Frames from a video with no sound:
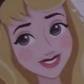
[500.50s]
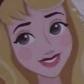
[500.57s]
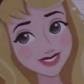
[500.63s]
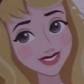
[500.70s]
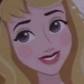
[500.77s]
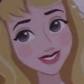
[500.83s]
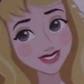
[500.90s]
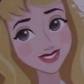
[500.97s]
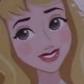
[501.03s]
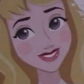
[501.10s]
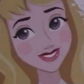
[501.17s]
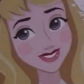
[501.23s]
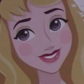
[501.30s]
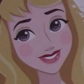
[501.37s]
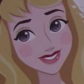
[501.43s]
right
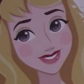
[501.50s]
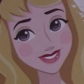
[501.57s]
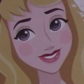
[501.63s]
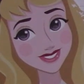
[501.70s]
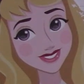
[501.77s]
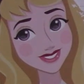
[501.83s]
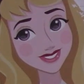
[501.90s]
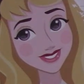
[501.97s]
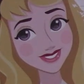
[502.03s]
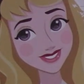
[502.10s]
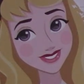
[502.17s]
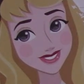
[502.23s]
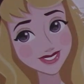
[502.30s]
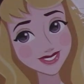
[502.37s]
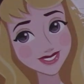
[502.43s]
around
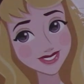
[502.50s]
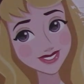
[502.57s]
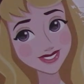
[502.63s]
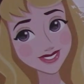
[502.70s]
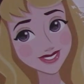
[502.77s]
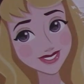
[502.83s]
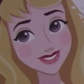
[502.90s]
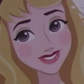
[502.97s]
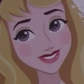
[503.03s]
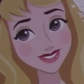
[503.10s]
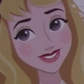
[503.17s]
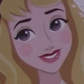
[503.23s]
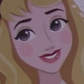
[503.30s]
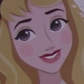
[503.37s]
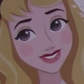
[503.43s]
here.
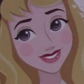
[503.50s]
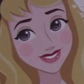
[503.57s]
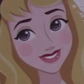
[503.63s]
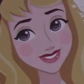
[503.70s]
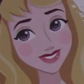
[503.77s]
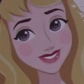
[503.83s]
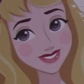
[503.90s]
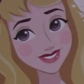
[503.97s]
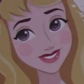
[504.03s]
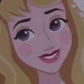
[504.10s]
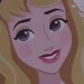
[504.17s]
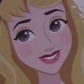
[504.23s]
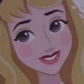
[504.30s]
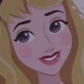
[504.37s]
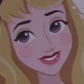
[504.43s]
Which these are the
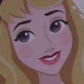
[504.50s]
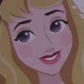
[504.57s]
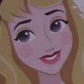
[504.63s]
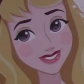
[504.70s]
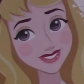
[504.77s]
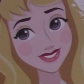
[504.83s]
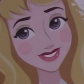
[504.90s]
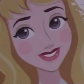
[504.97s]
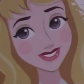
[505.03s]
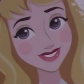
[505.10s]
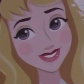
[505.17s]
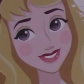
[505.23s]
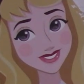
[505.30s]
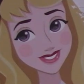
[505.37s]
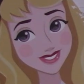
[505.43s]
rows for my
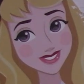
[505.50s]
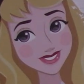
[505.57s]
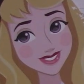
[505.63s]
family. And